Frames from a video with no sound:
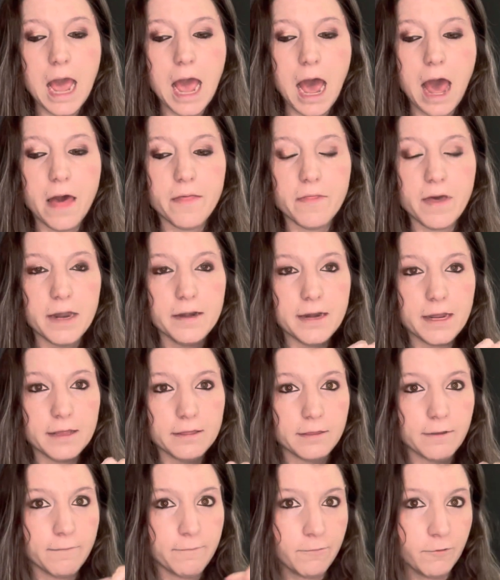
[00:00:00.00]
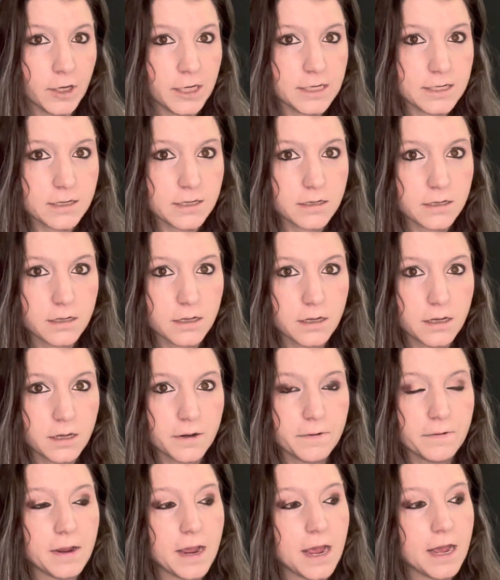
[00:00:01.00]
and then knit the foot
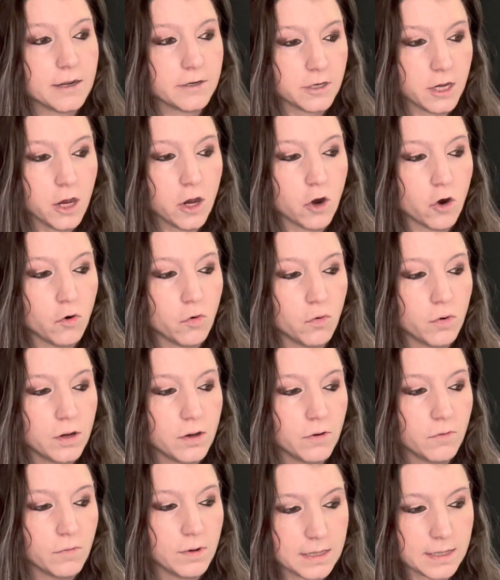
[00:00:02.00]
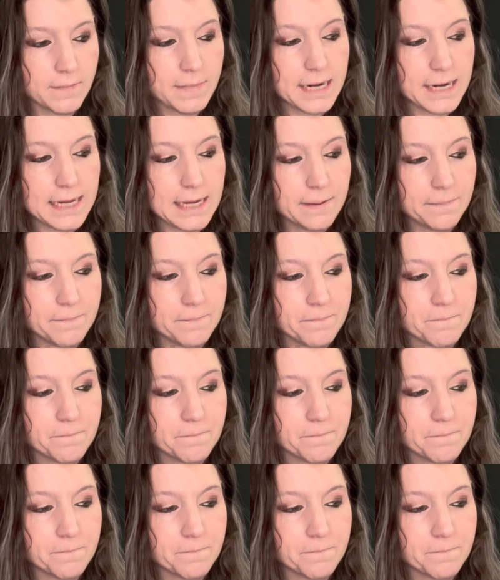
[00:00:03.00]
and toe with the mini.